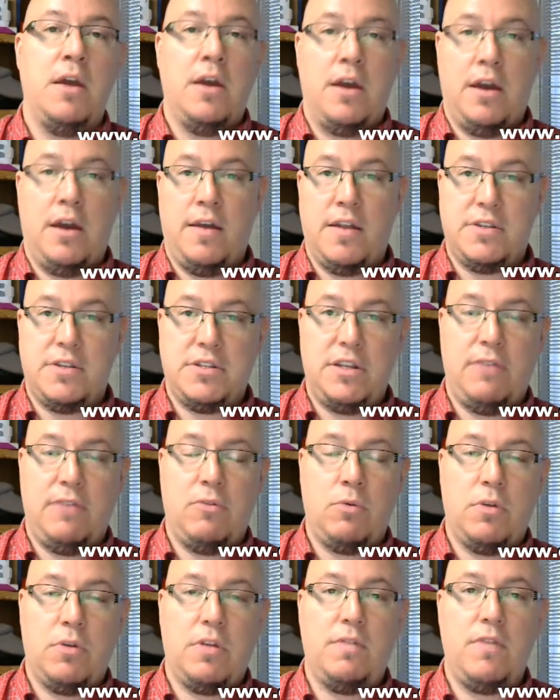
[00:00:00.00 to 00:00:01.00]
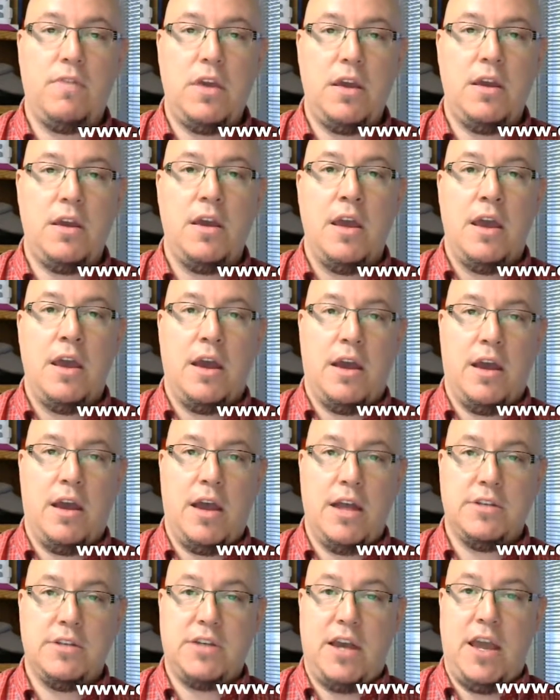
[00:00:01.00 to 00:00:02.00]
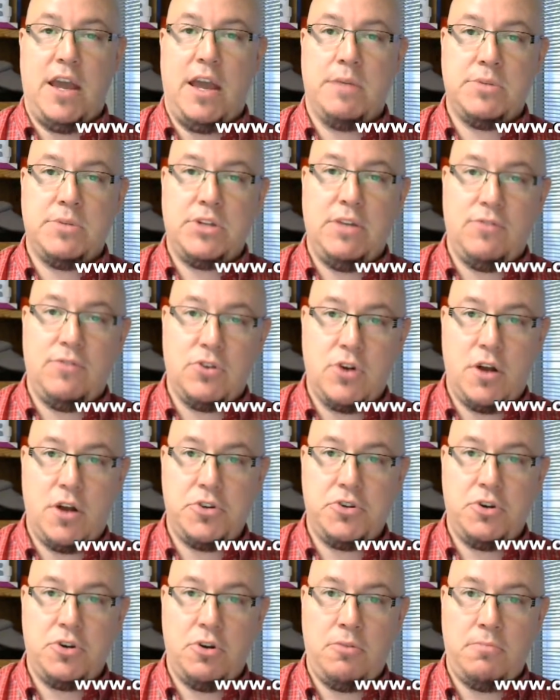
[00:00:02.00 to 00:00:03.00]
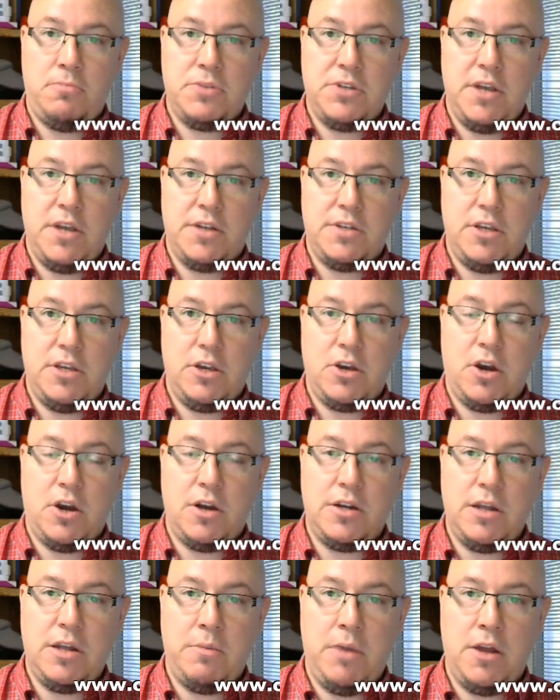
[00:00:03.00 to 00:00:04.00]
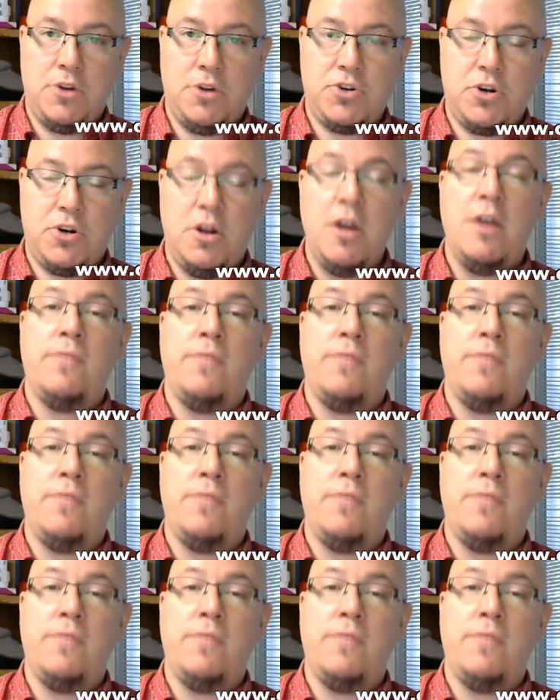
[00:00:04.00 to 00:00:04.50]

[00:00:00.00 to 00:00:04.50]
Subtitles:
That's Steven with a V, as I am Steven Trustrum, CSAE Content Manager.